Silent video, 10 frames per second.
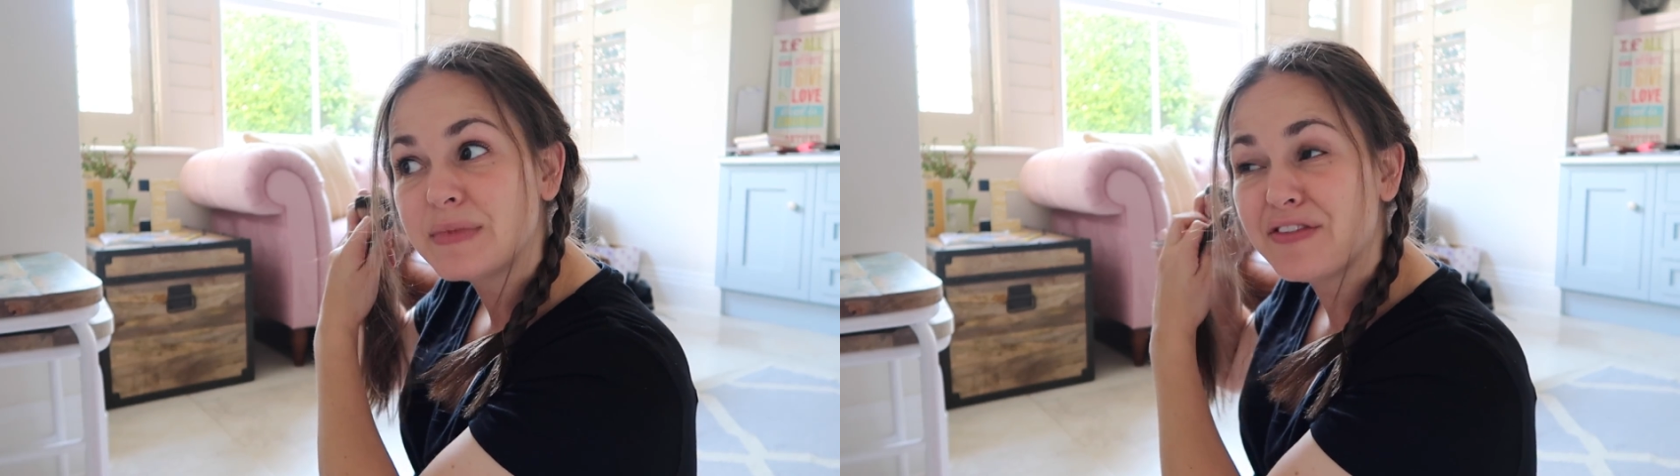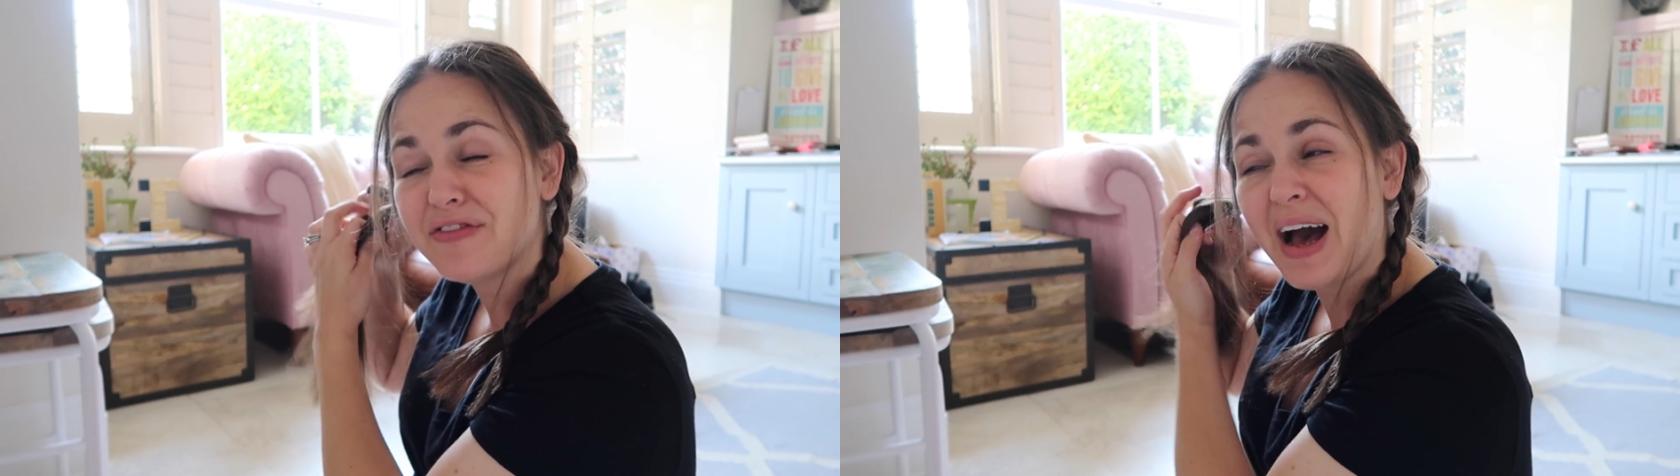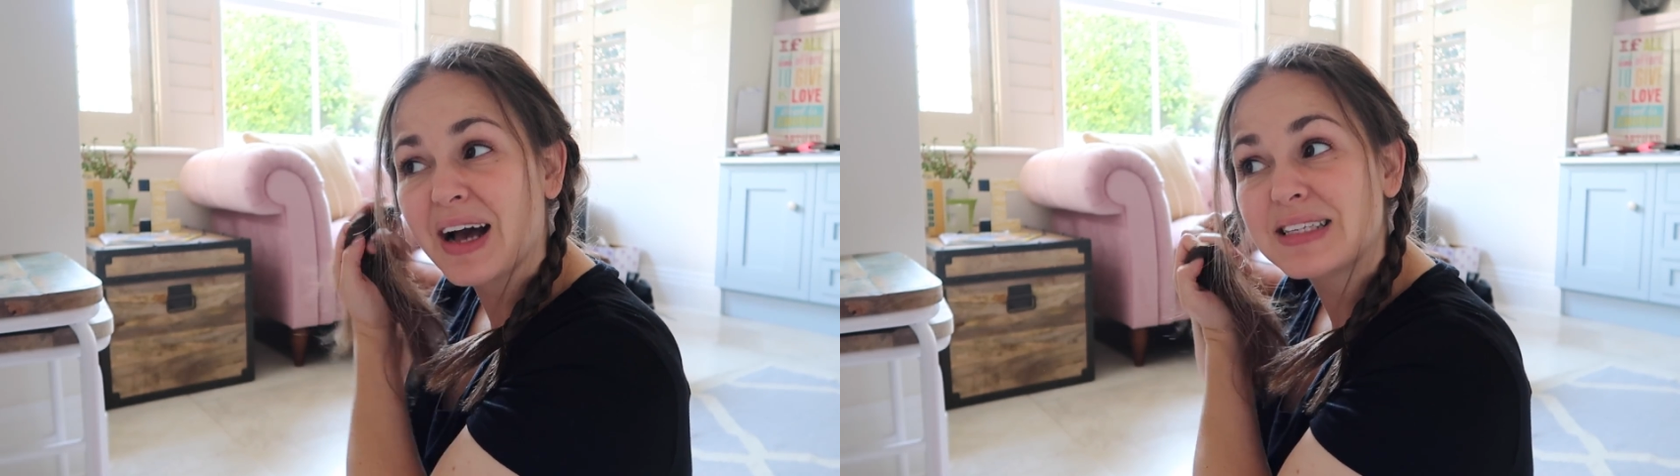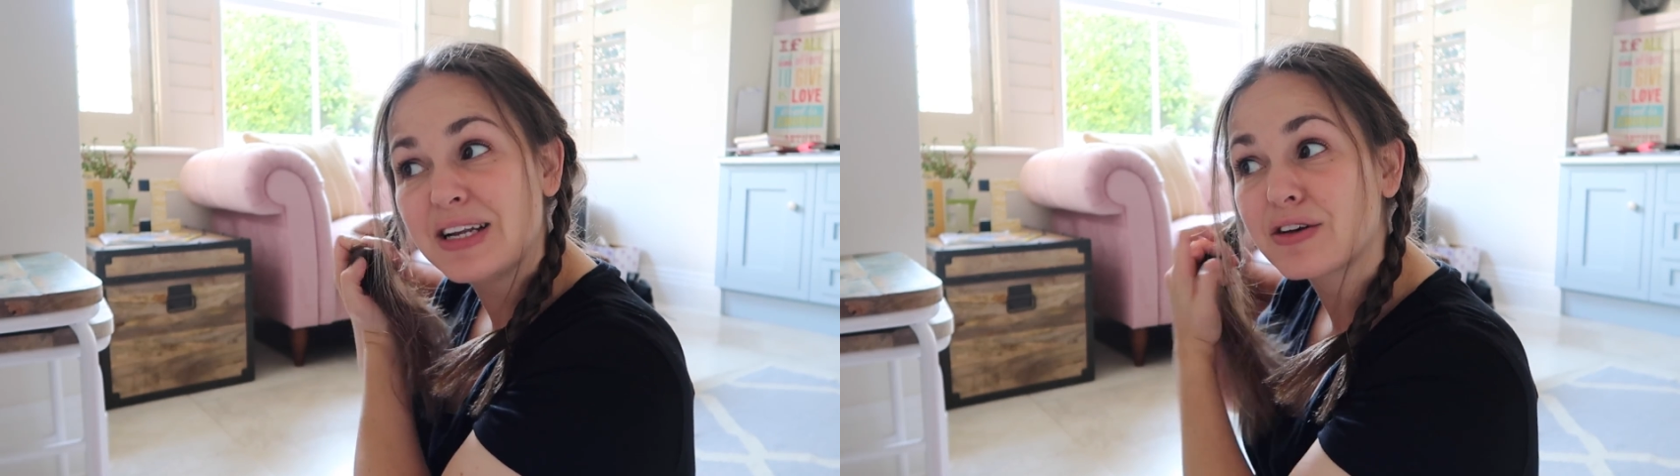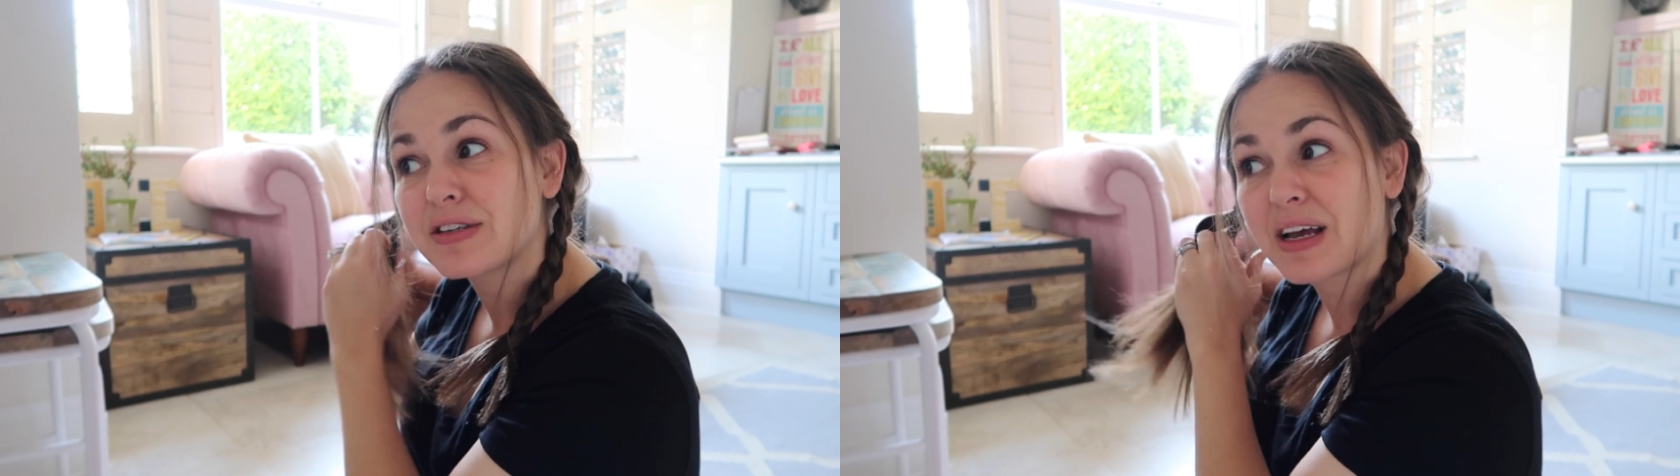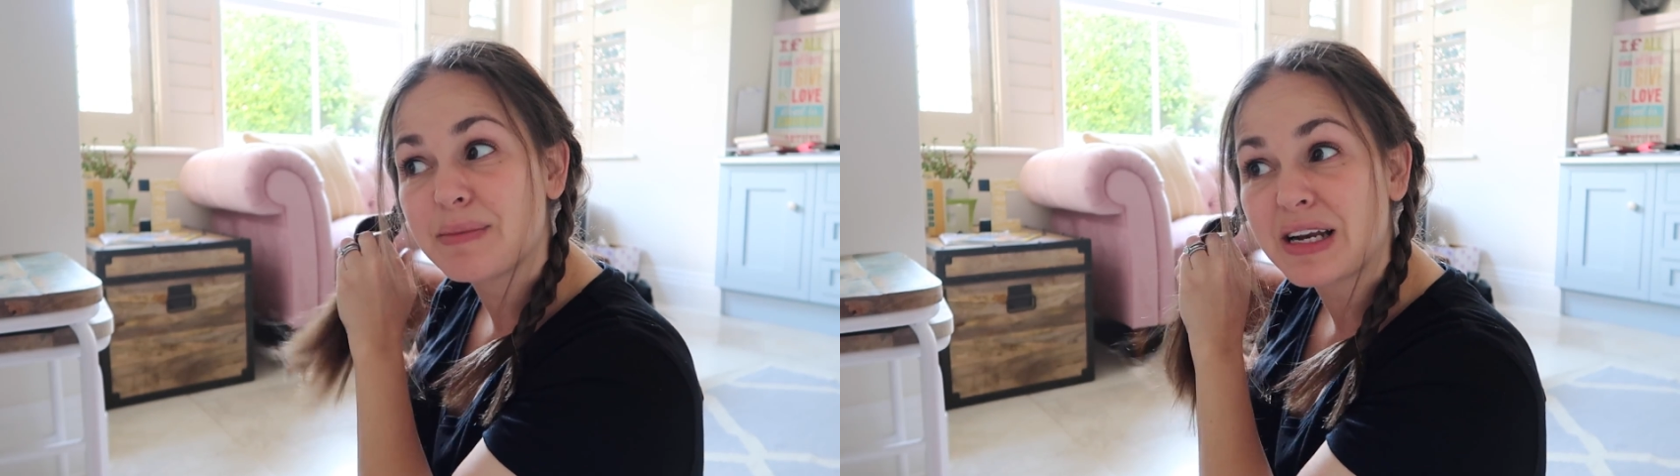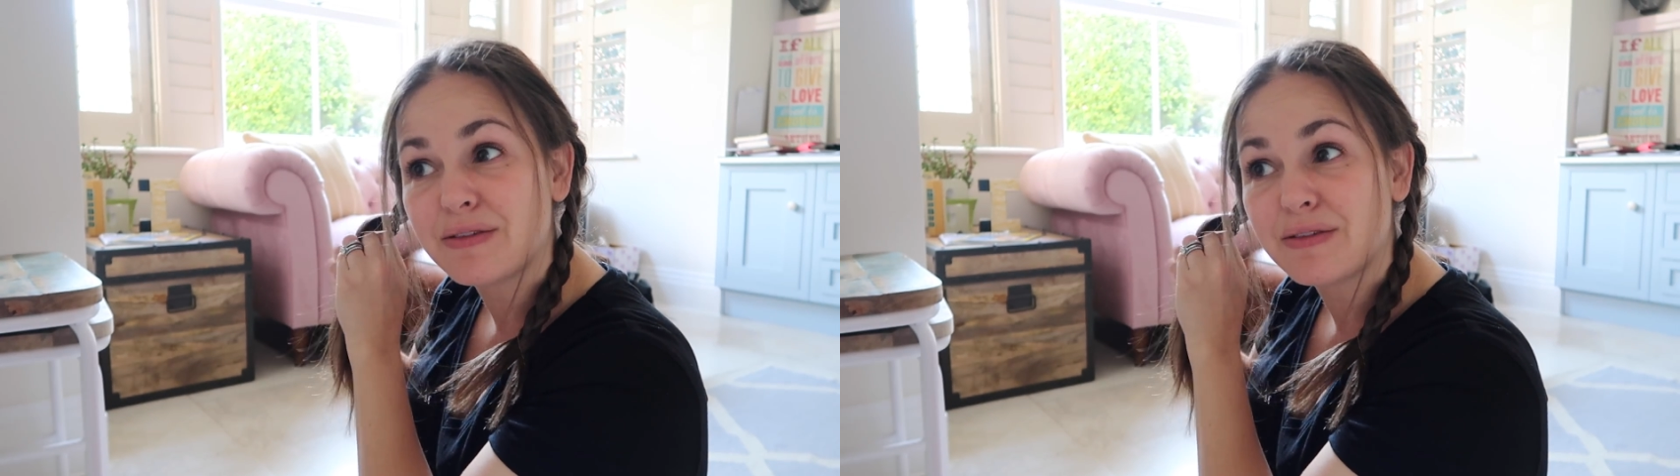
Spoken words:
In fact, it looks like I made